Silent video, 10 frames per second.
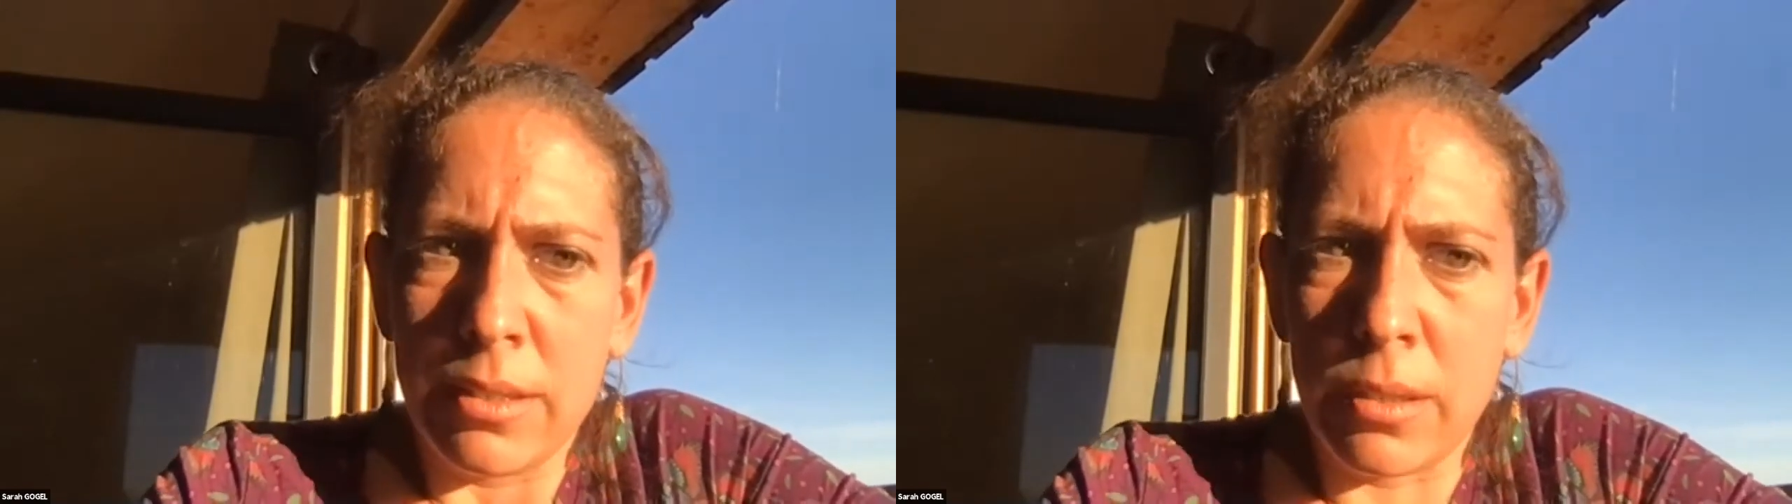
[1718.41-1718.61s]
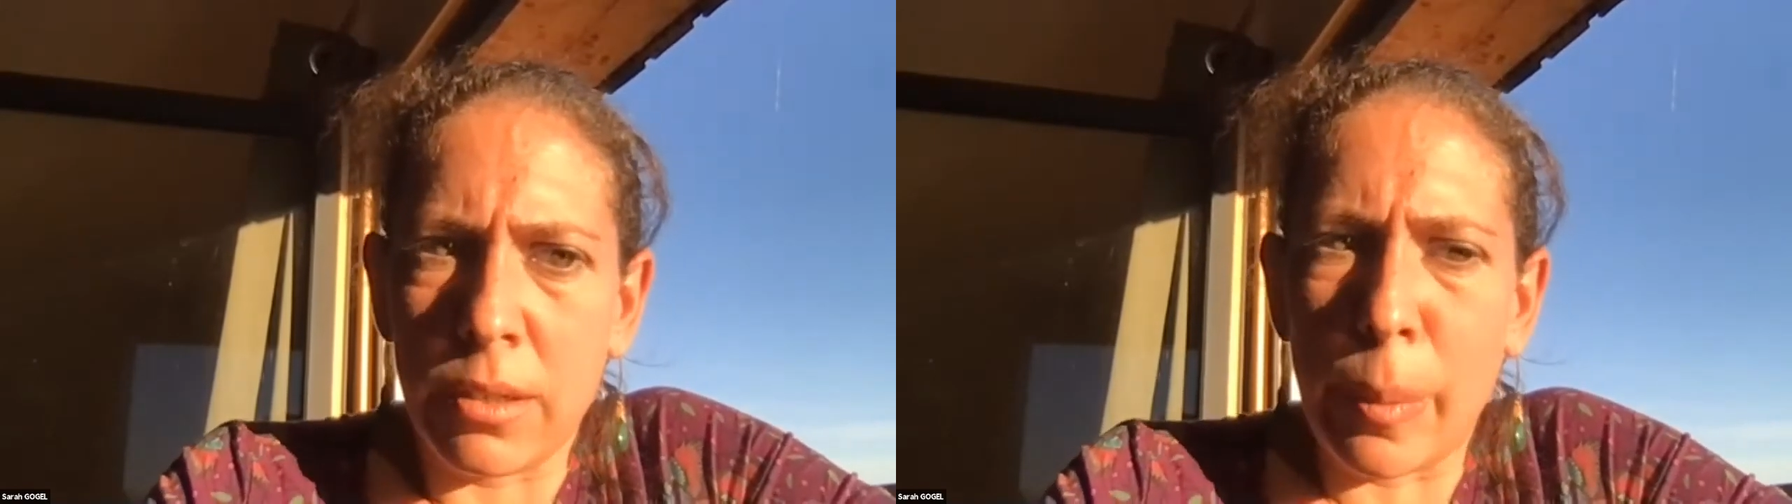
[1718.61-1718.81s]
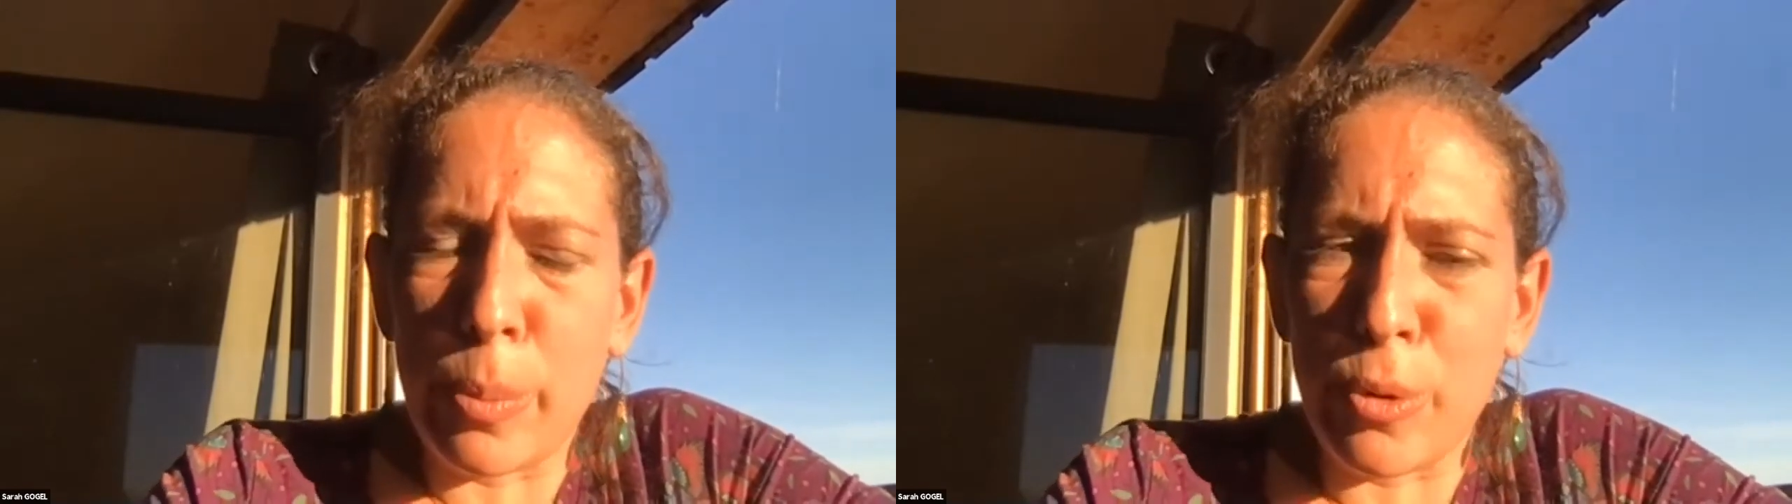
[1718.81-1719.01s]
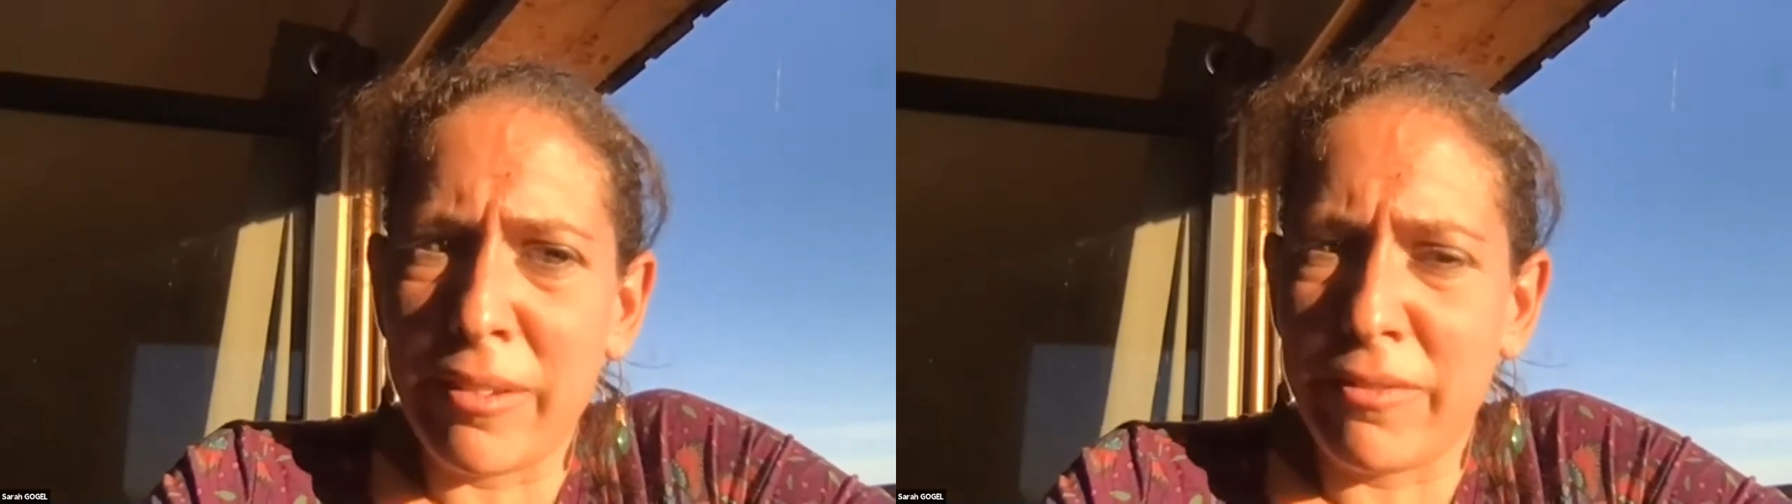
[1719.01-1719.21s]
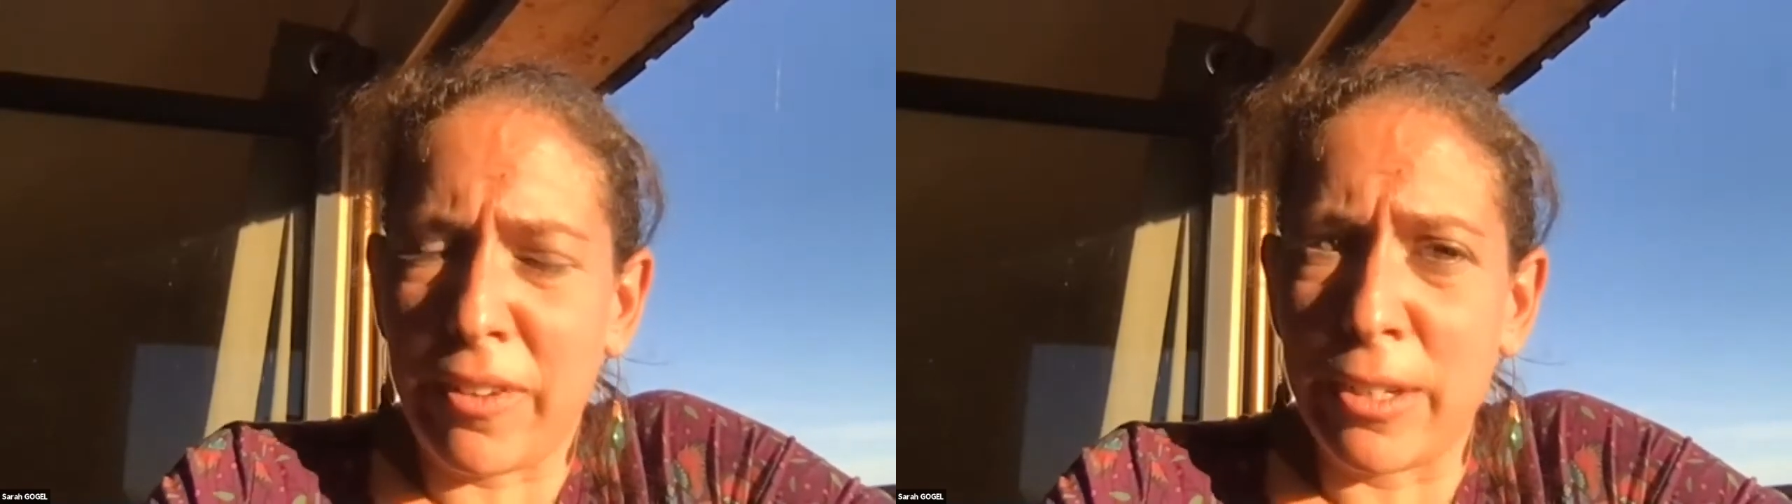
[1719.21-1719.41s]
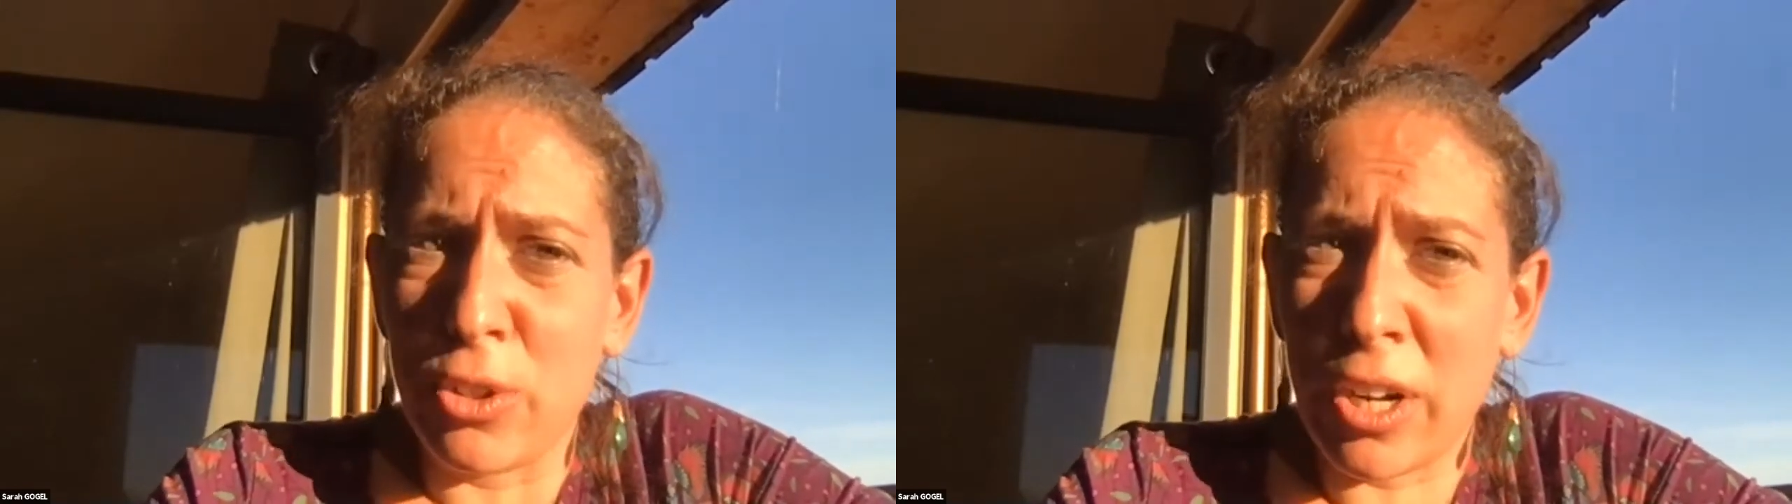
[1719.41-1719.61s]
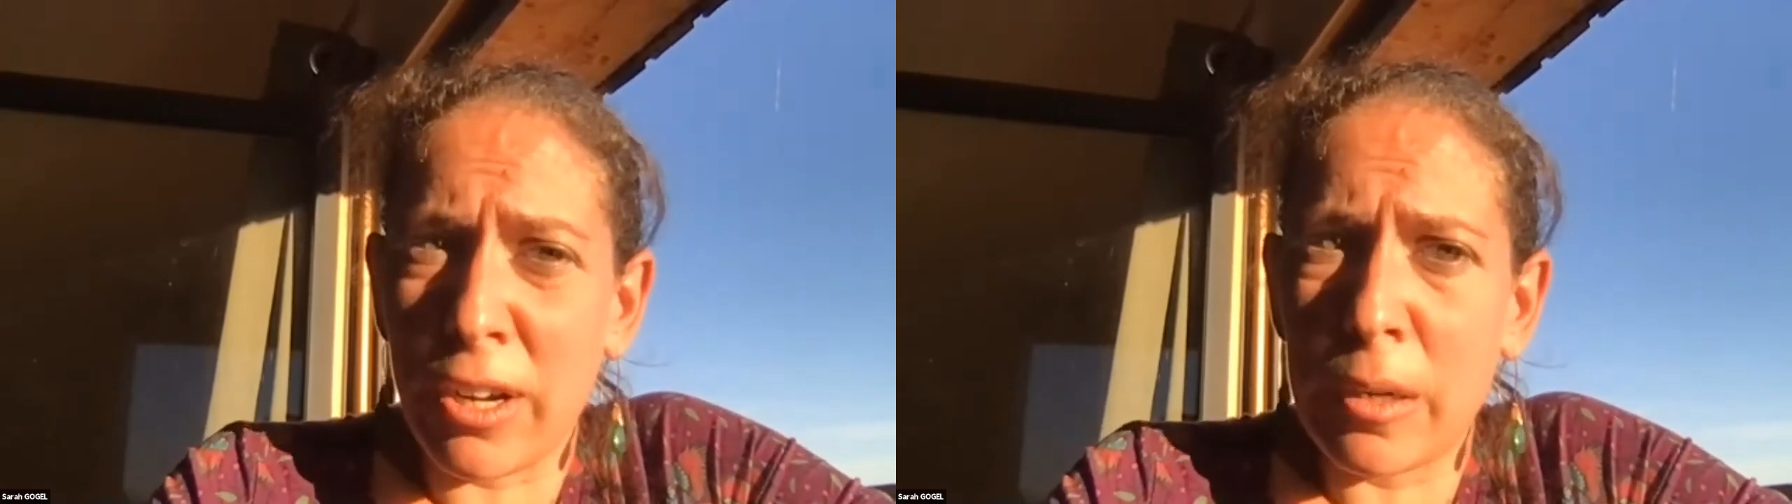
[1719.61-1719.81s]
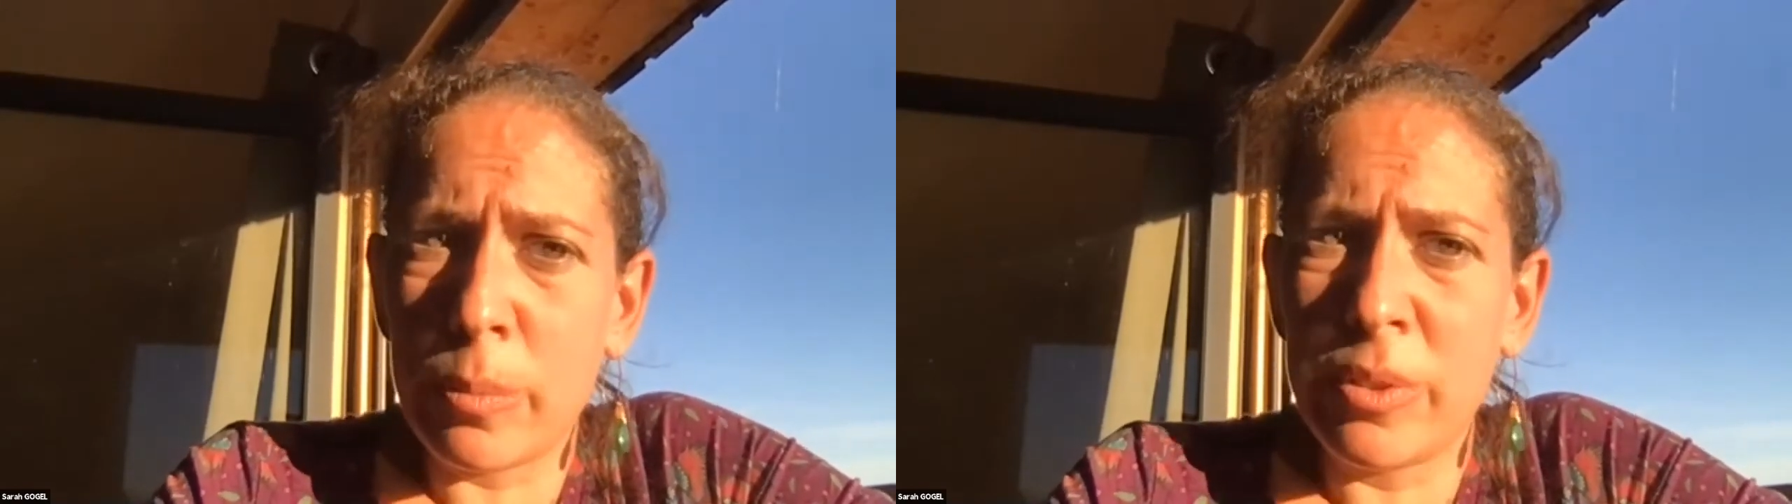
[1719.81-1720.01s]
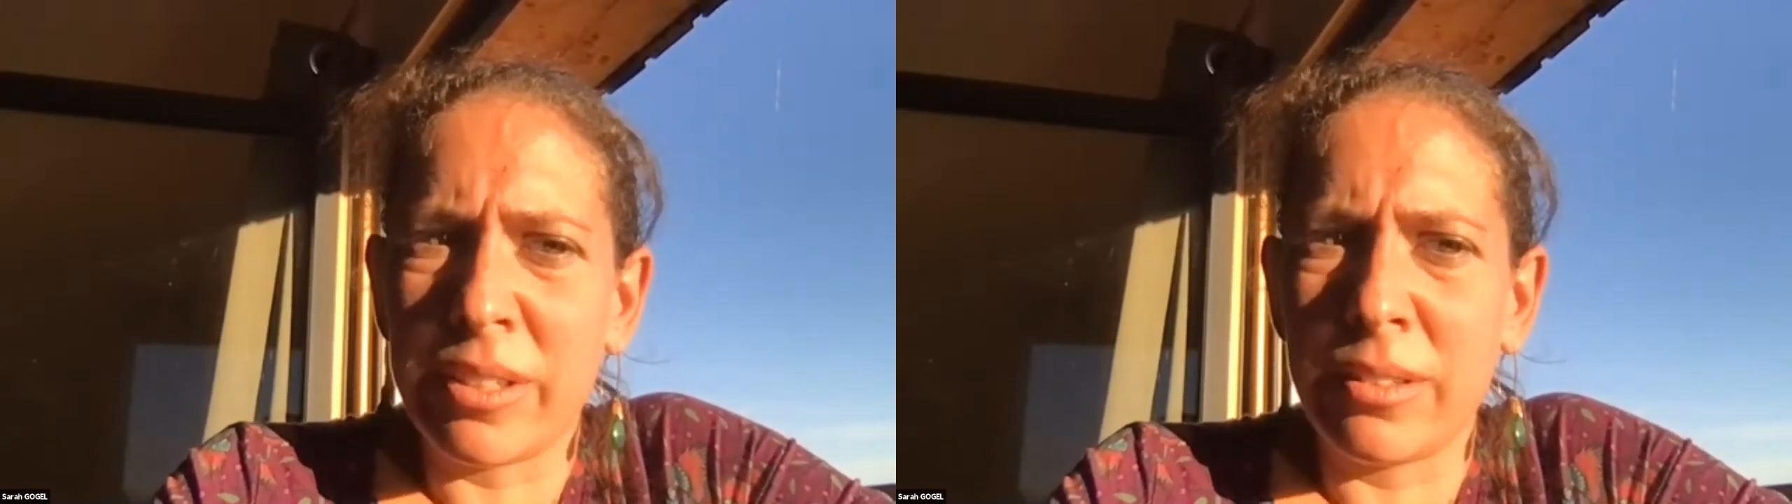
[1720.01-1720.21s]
operate and find jobs,